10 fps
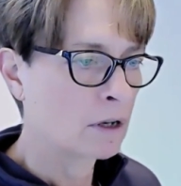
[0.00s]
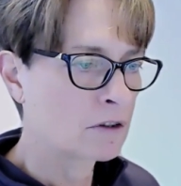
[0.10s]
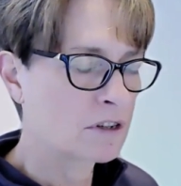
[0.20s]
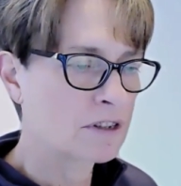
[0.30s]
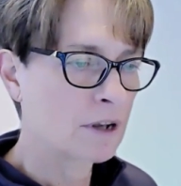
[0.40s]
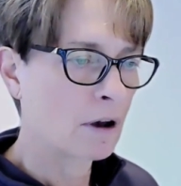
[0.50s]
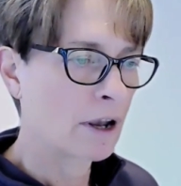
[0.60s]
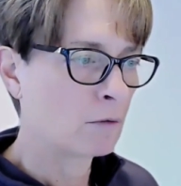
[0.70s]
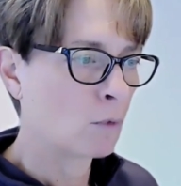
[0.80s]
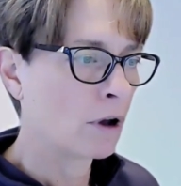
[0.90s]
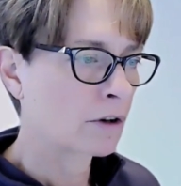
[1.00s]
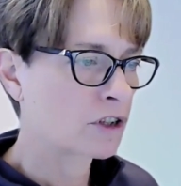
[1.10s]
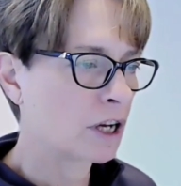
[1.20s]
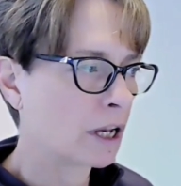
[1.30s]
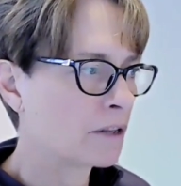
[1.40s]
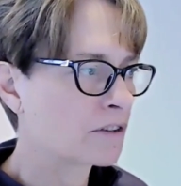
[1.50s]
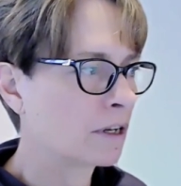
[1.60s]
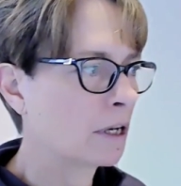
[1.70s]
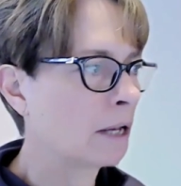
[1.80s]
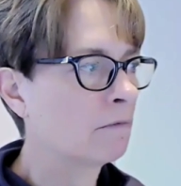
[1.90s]
to design worksheets
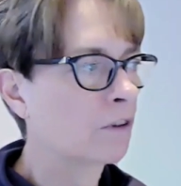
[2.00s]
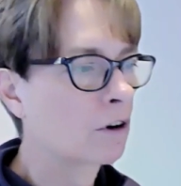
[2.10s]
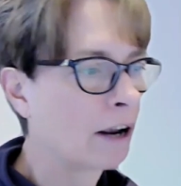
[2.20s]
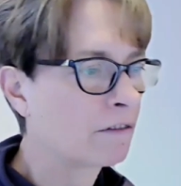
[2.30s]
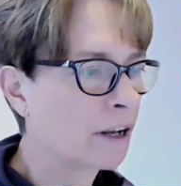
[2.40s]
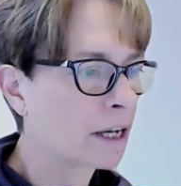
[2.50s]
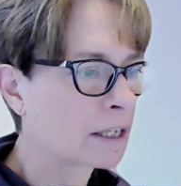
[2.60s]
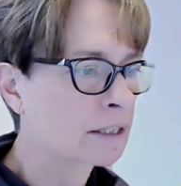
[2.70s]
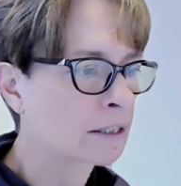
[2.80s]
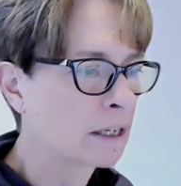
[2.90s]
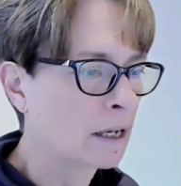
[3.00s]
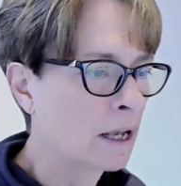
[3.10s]
and infographics.